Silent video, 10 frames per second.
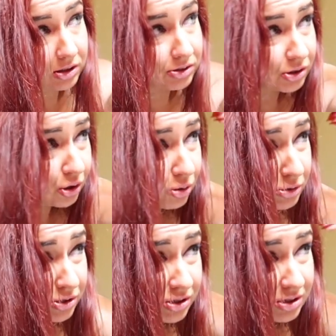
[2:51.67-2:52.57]
So
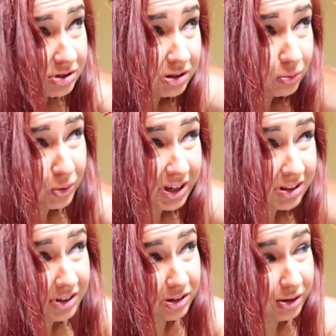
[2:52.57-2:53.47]
almost
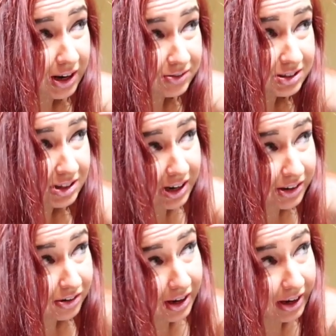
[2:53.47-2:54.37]
weekly you'll have to dye
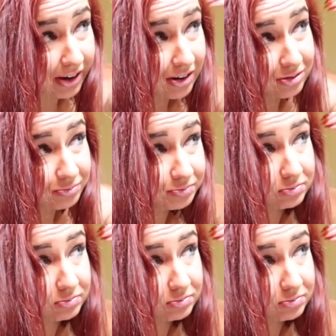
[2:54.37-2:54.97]
your hair